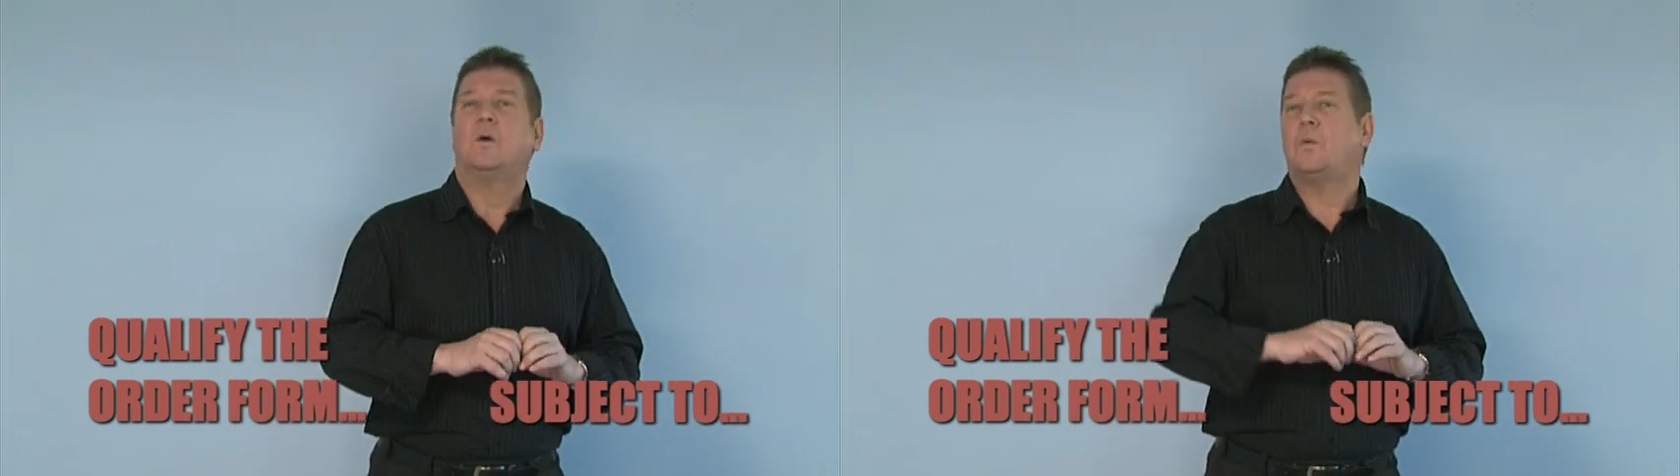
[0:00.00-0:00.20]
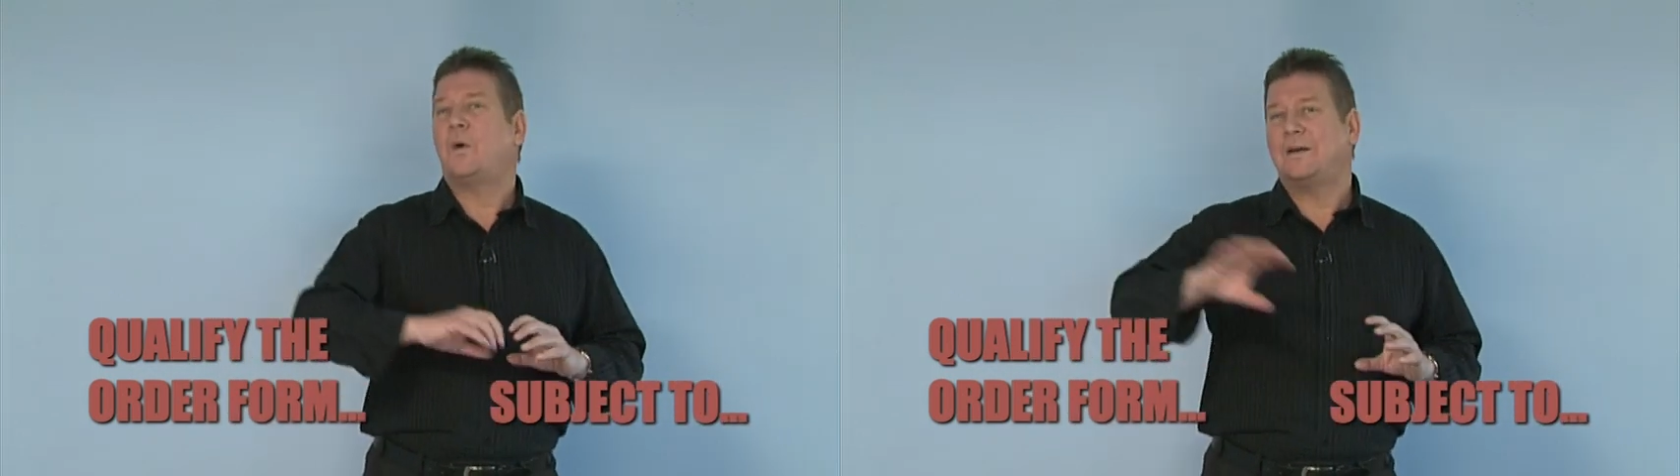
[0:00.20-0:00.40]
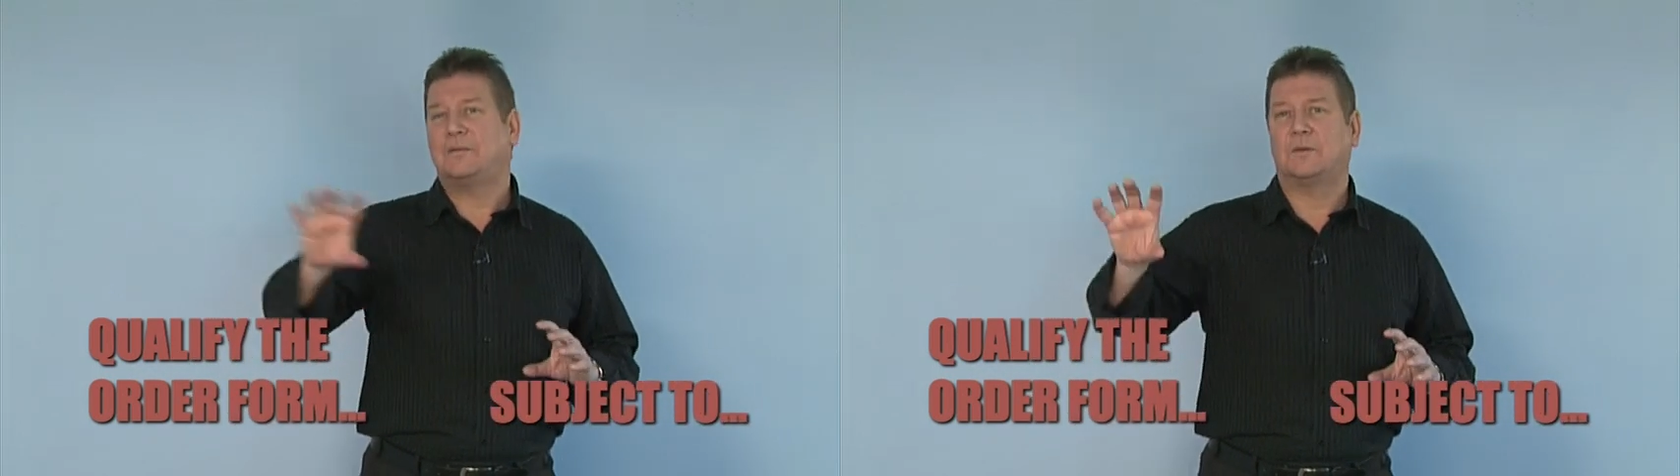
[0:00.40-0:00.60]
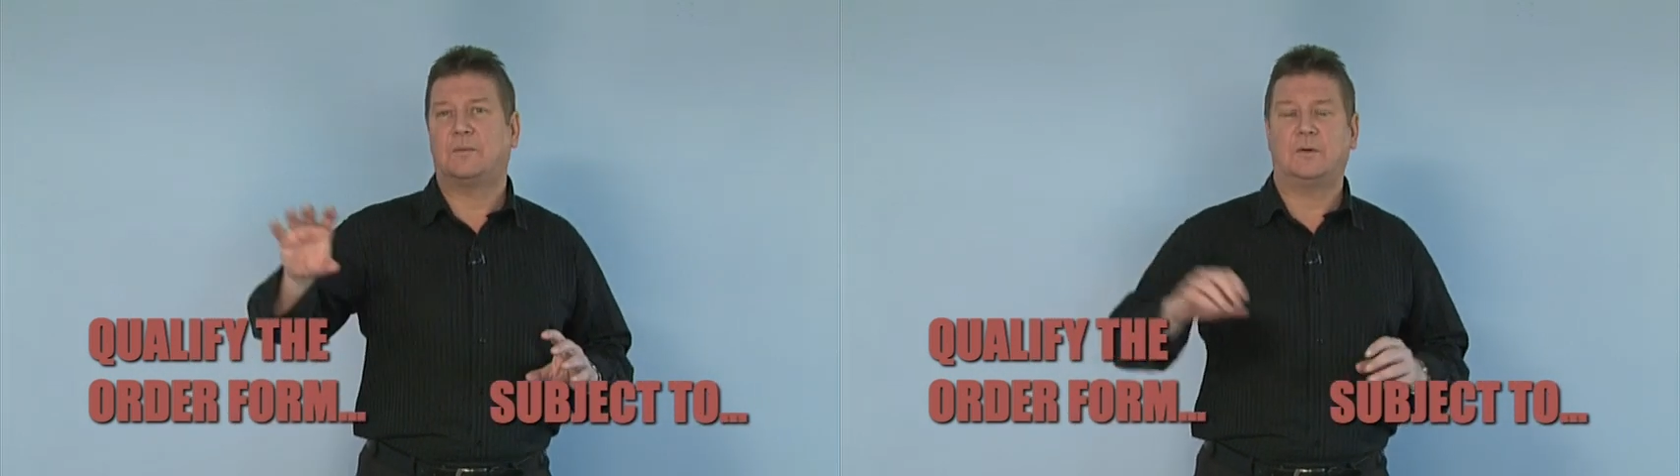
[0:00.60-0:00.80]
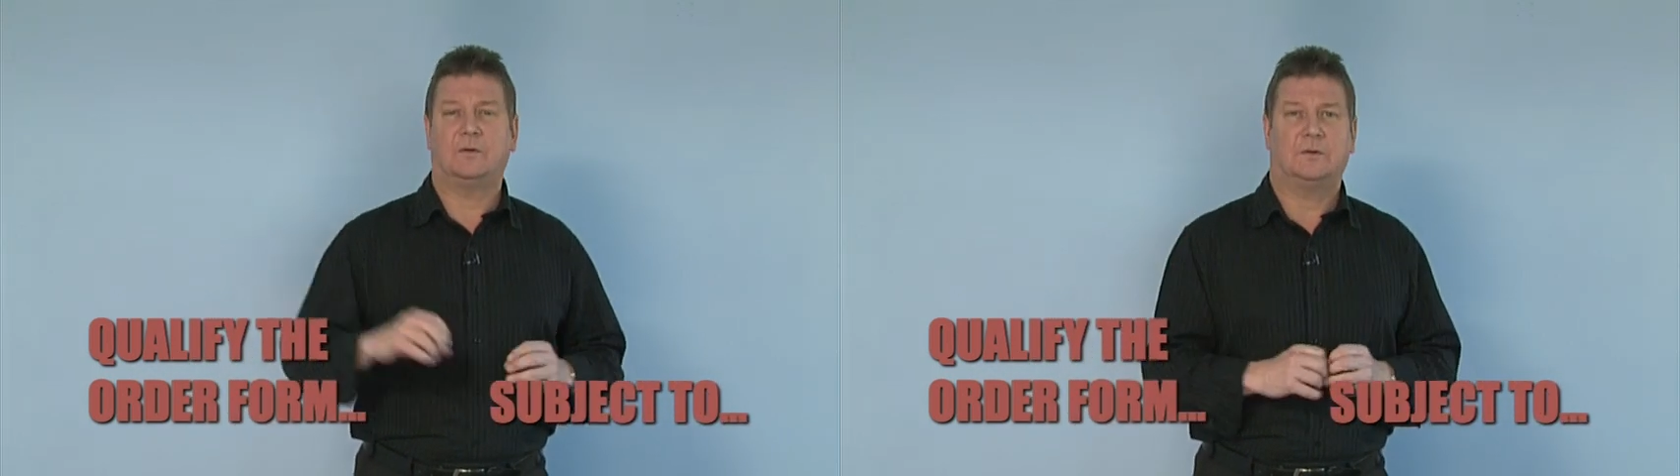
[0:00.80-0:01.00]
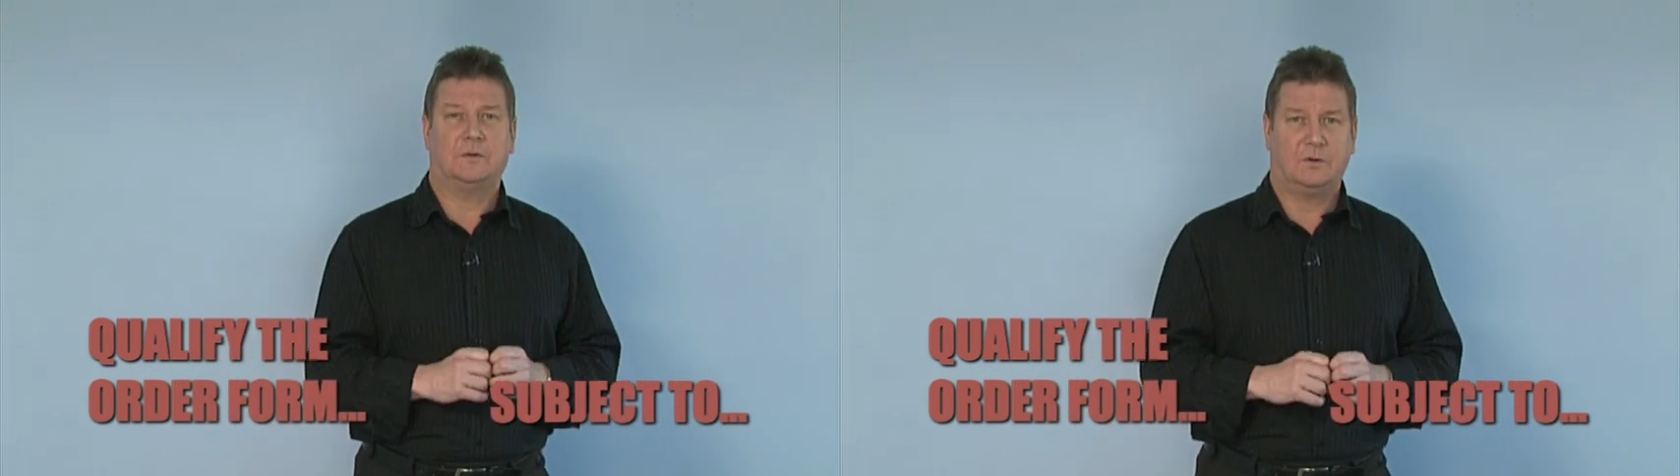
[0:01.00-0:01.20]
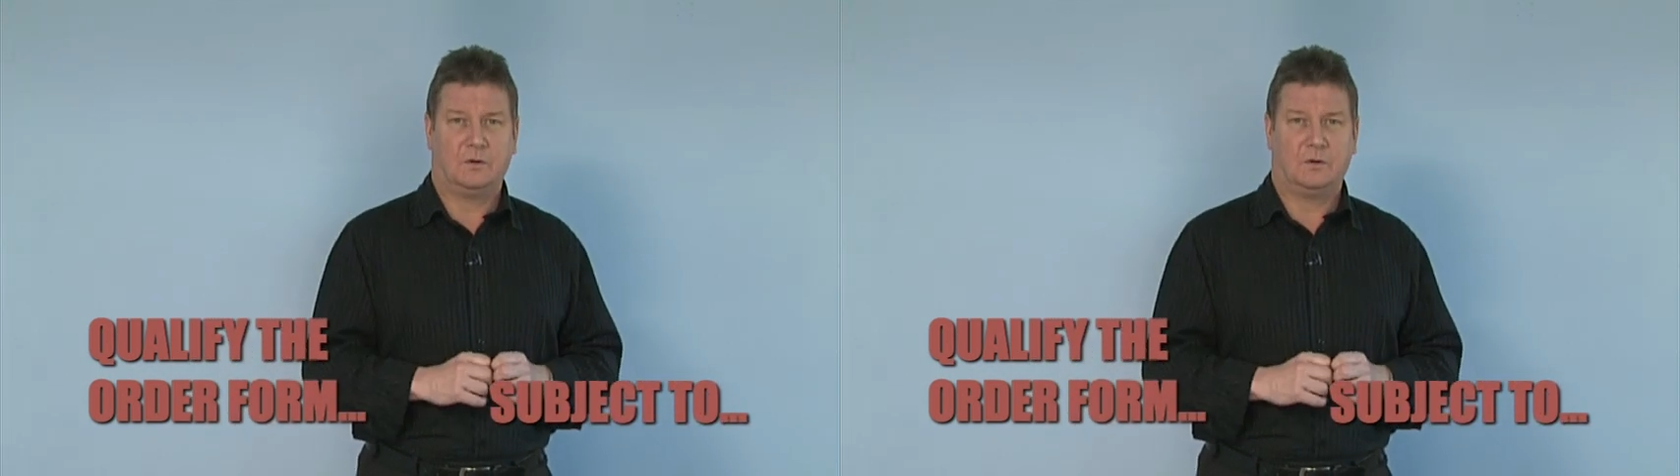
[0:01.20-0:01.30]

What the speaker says: wife's approval,